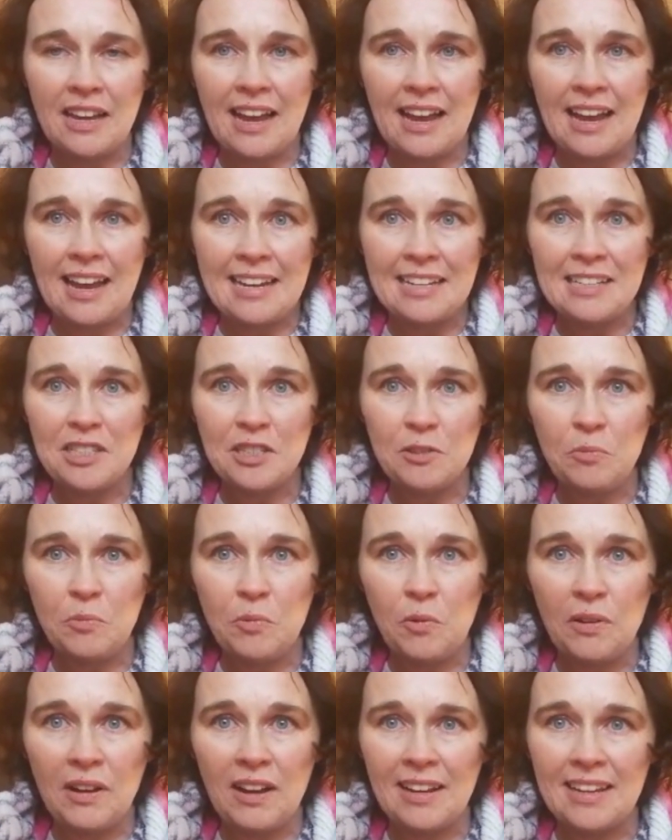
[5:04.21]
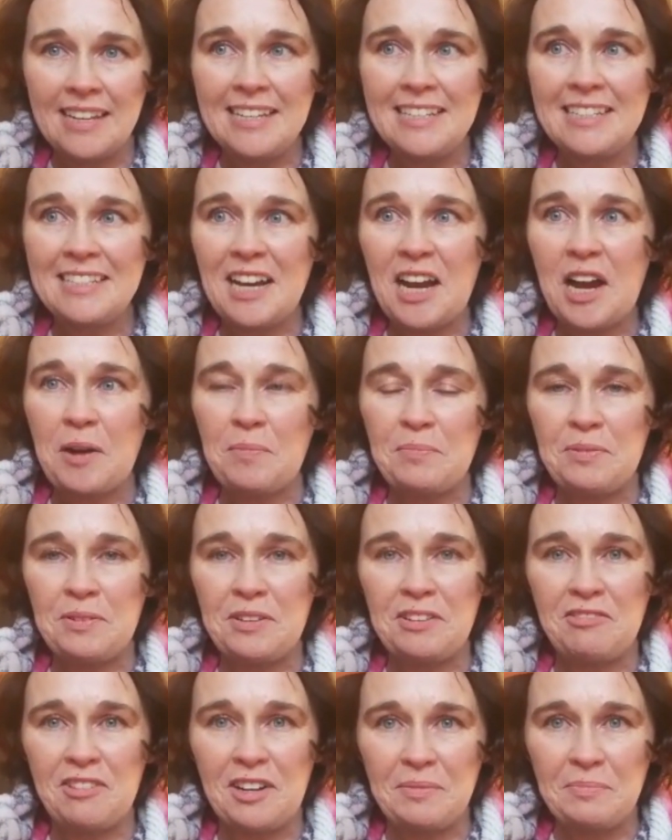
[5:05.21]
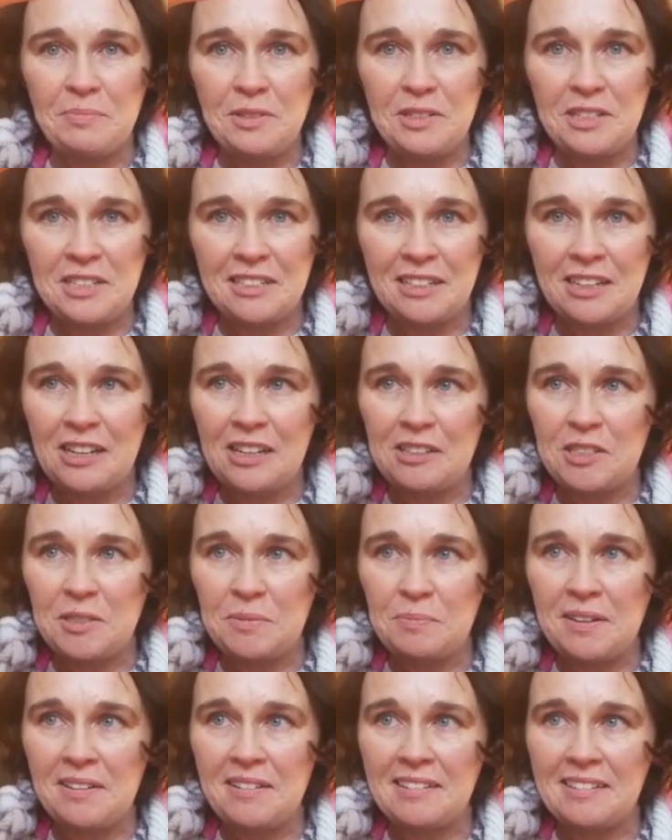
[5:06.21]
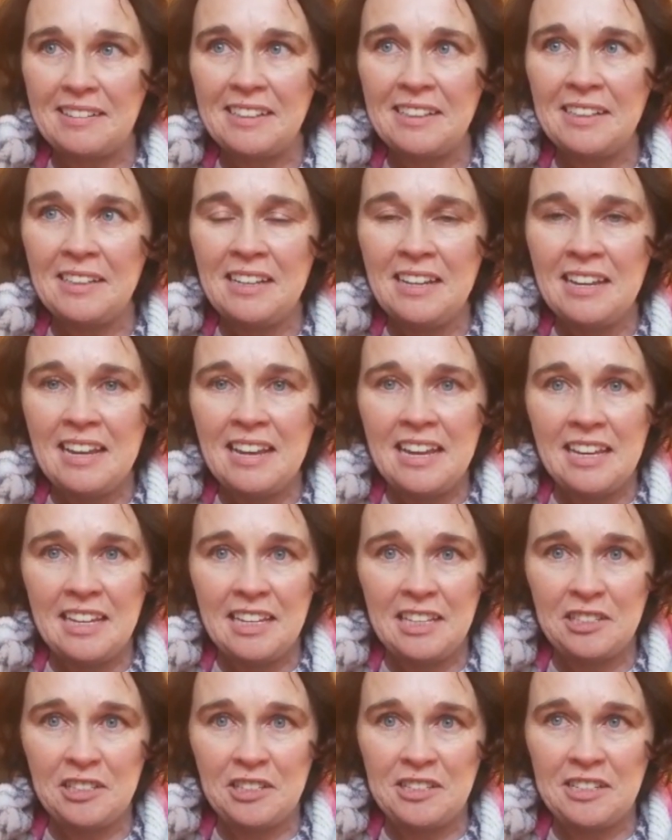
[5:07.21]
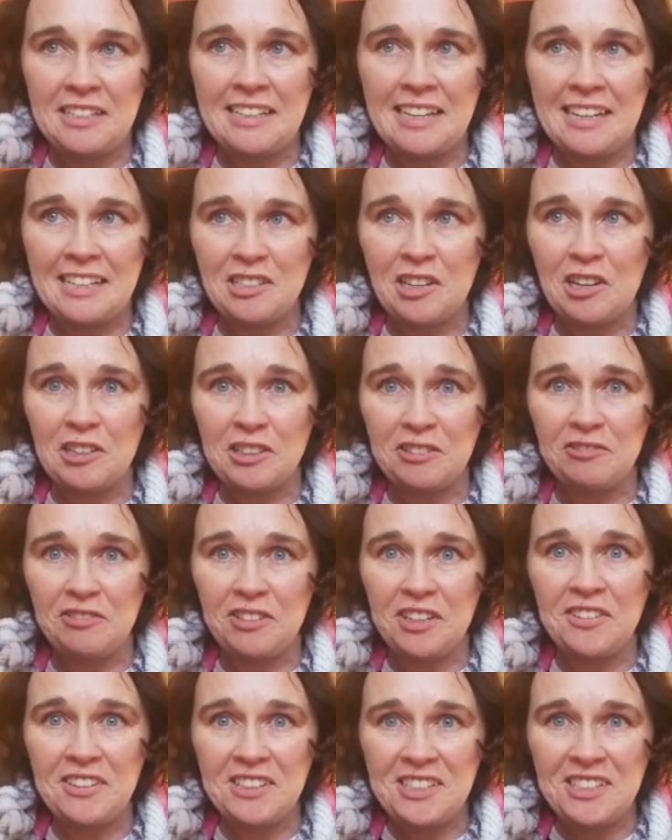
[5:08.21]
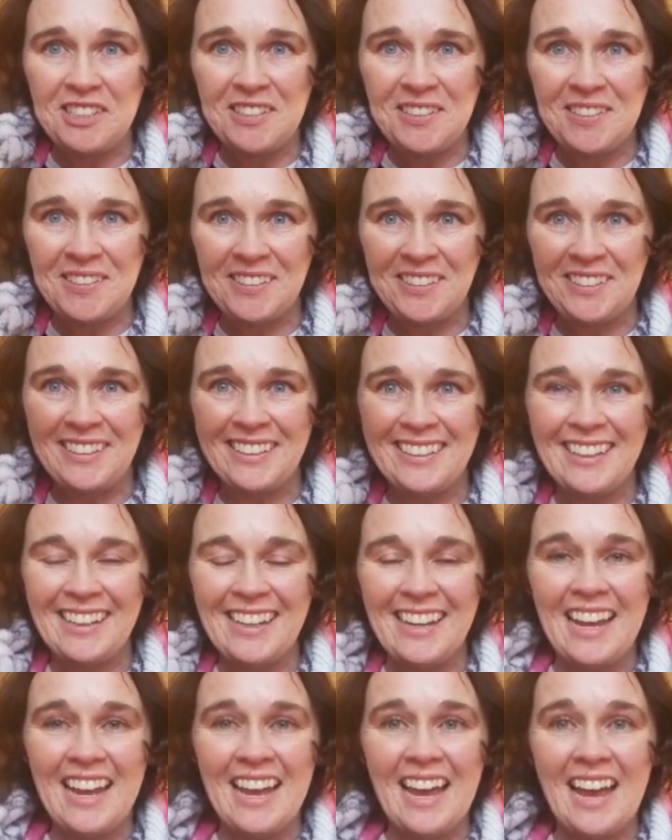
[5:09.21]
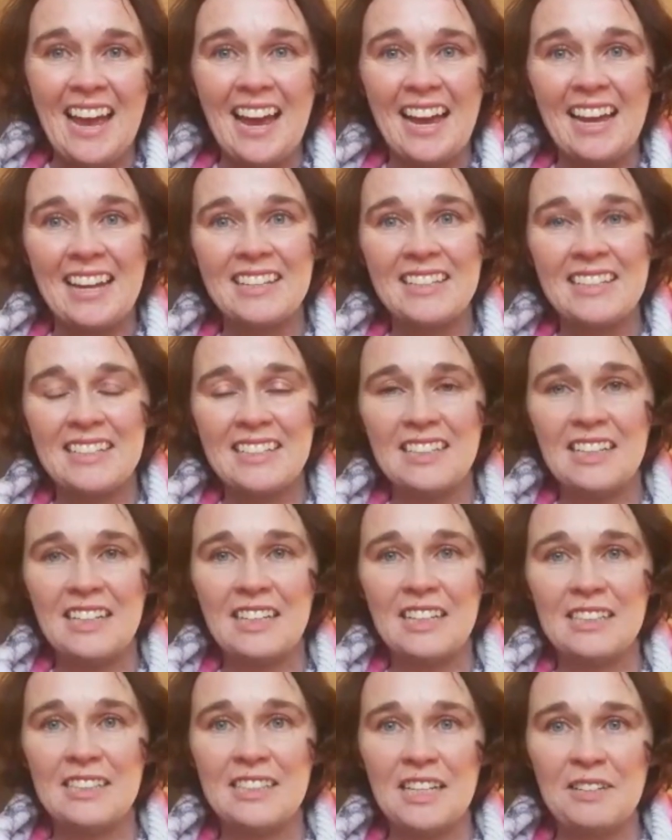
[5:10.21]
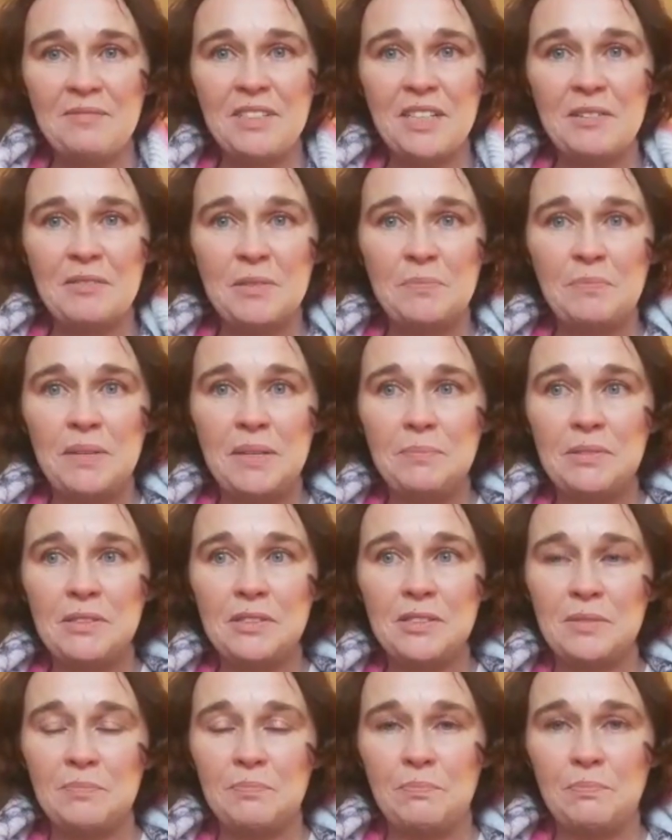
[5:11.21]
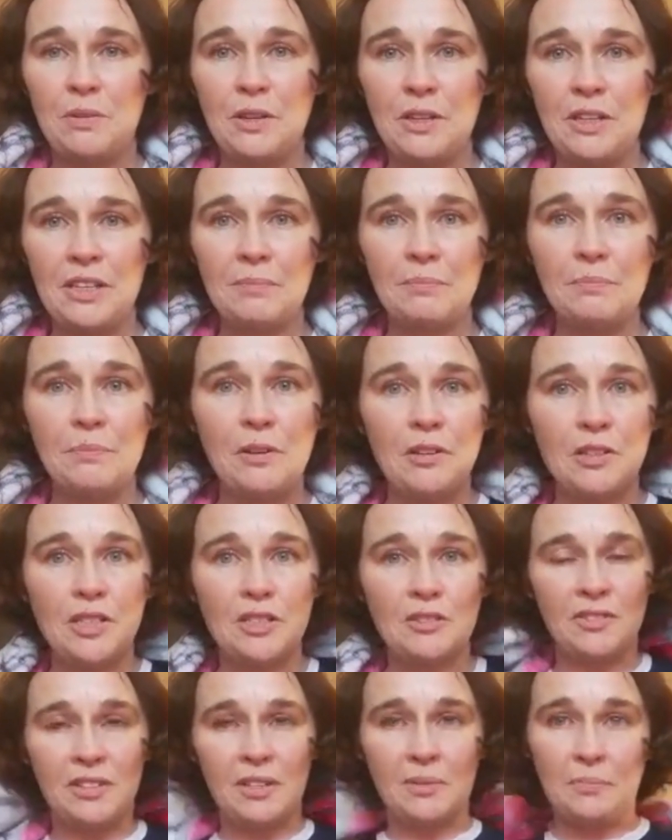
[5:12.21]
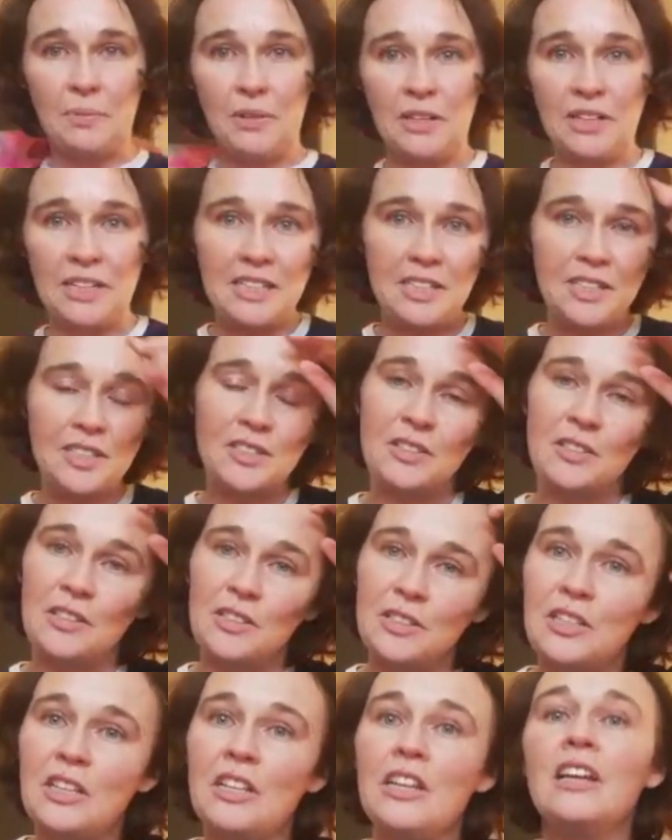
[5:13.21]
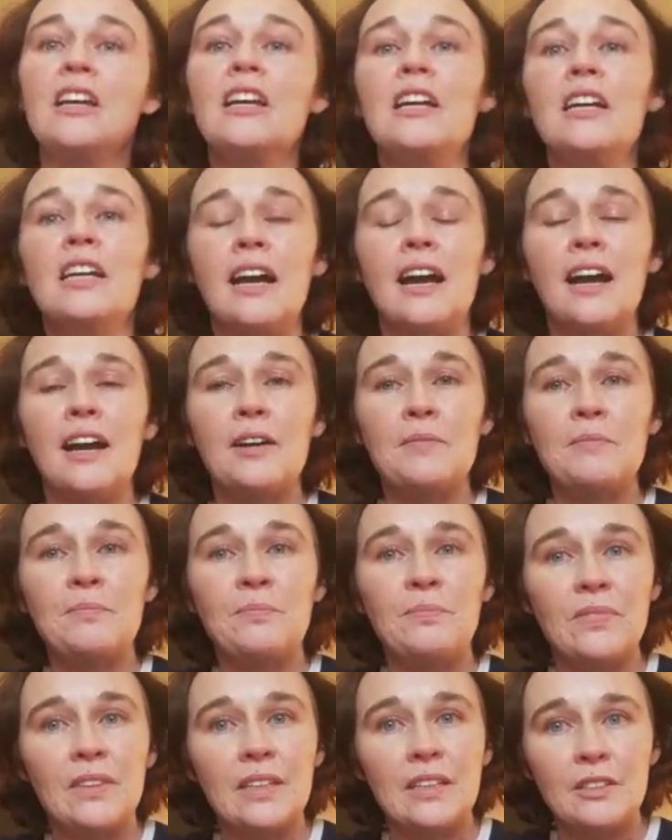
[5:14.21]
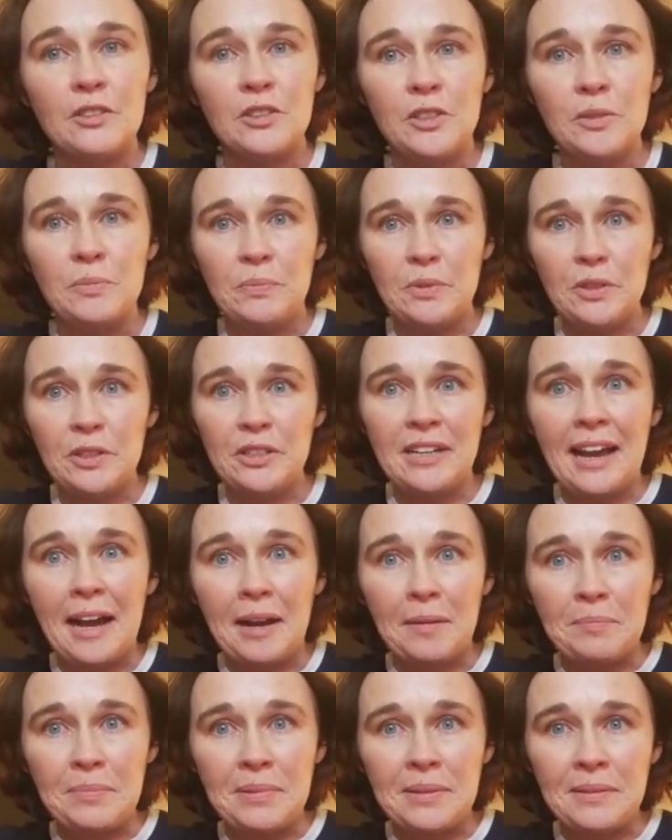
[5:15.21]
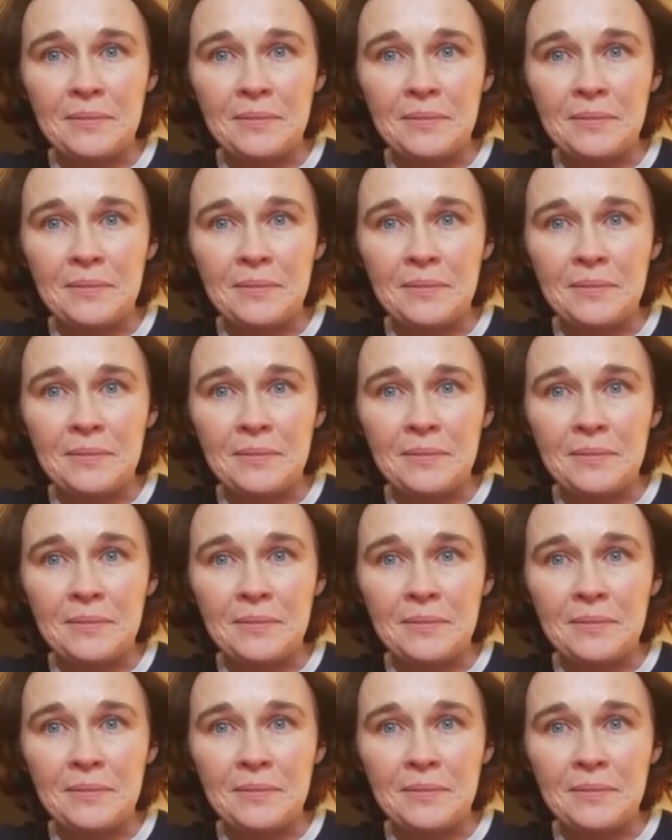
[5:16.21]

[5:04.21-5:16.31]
hands heat up. If I put it close by, it's going to get hot very soon. And sometimes people's parts of their body start to burn up.